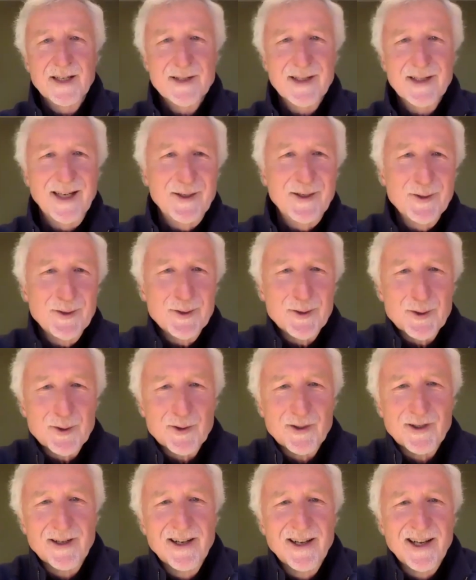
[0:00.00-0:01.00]
I
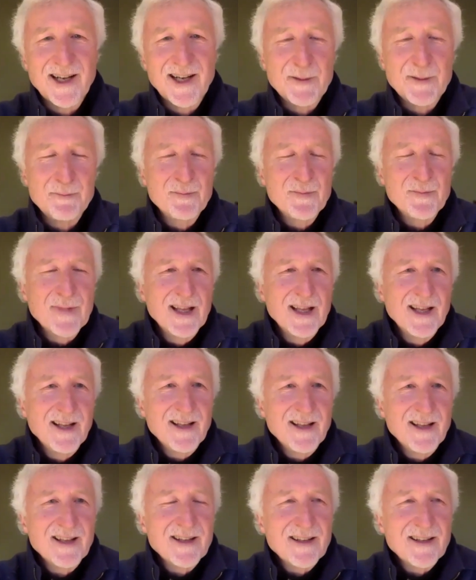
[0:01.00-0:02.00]
do.
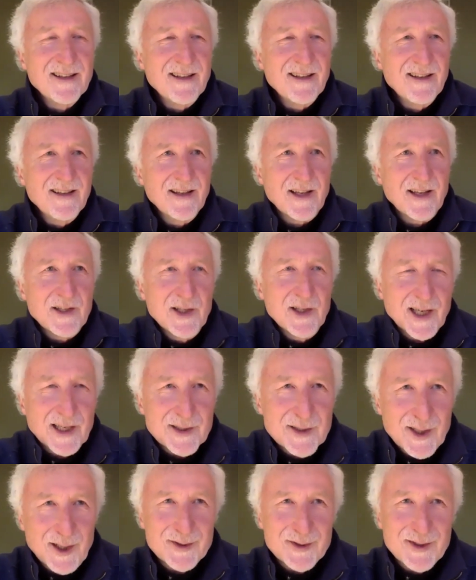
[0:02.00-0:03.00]
Yeah,
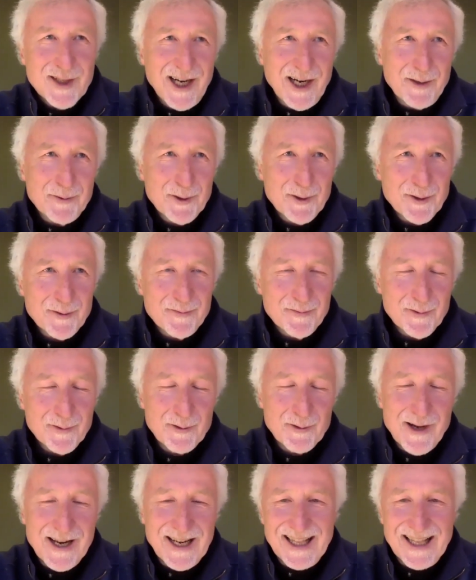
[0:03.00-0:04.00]
so sorry we're
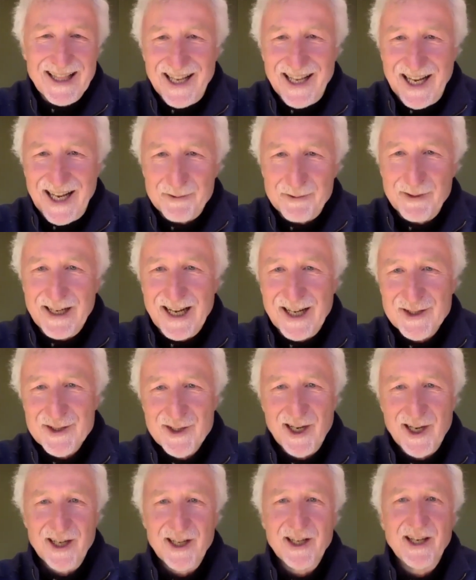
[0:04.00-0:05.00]
running late. We got
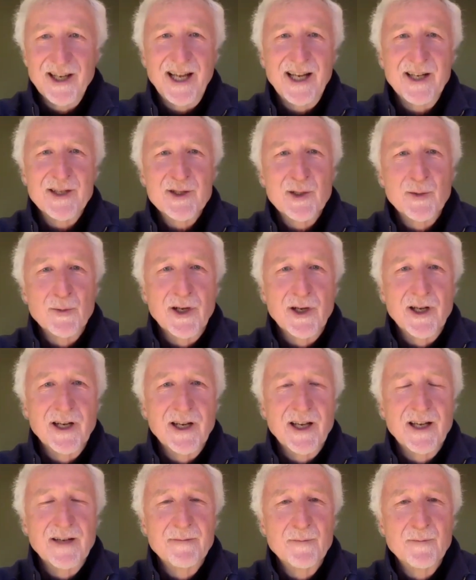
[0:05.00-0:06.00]
started late, so we're
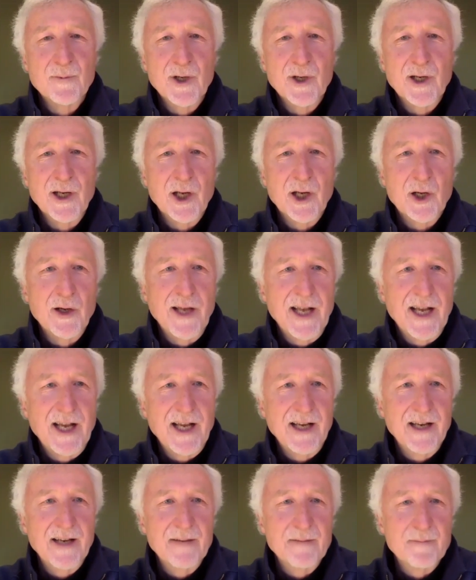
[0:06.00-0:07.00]
gonna go
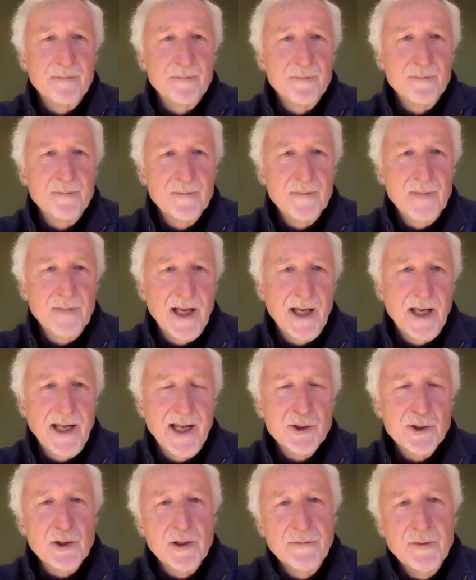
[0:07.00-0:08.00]
ahead and
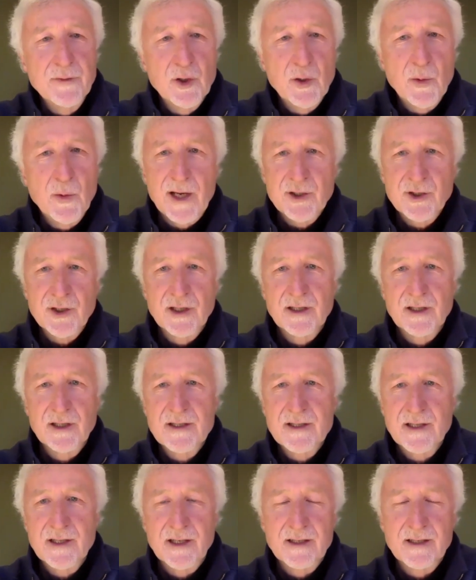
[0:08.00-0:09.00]
answer a few
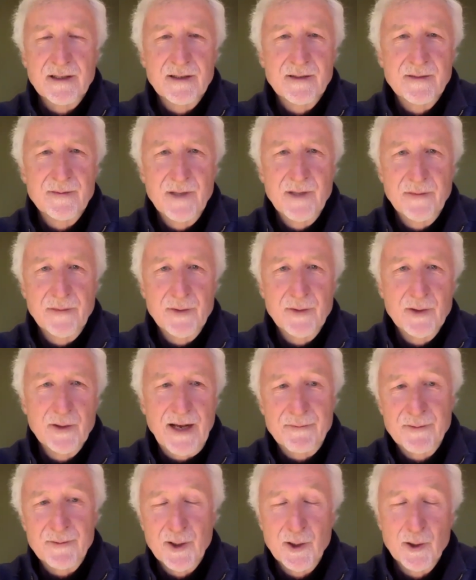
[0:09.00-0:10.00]
questions. And if you
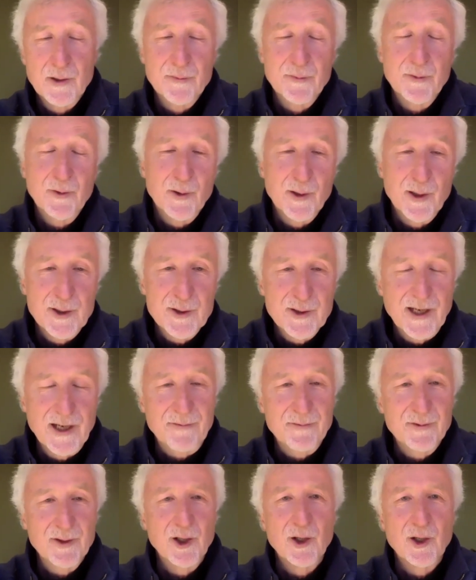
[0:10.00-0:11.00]
have to go, of course you
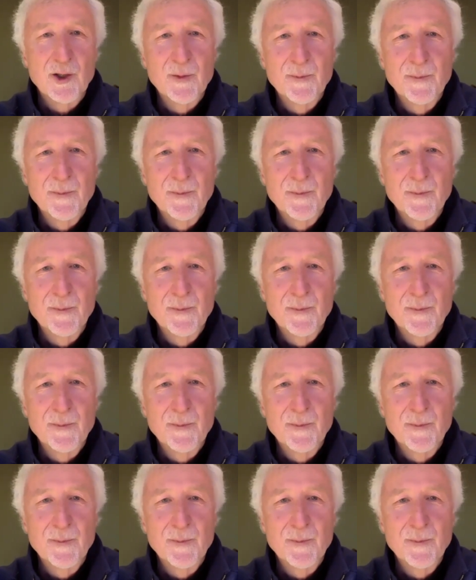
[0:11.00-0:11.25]
have to go.